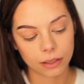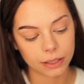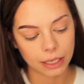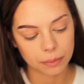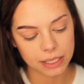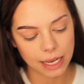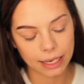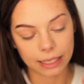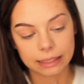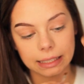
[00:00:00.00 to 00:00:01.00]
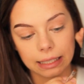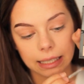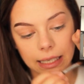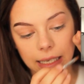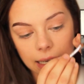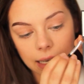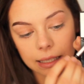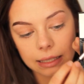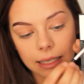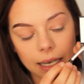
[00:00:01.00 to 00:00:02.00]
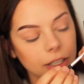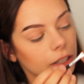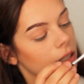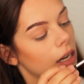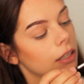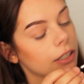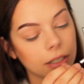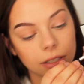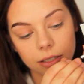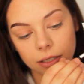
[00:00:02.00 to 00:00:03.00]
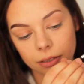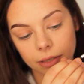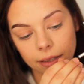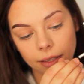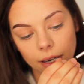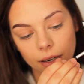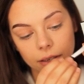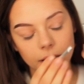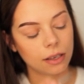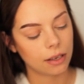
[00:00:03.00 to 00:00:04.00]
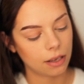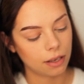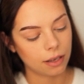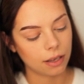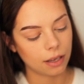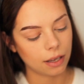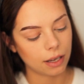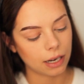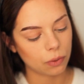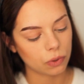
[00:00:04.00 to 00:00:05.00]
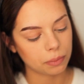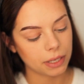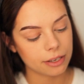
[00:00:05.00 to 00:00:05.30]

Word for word: Then I'm taking the lighter color right there, and I will be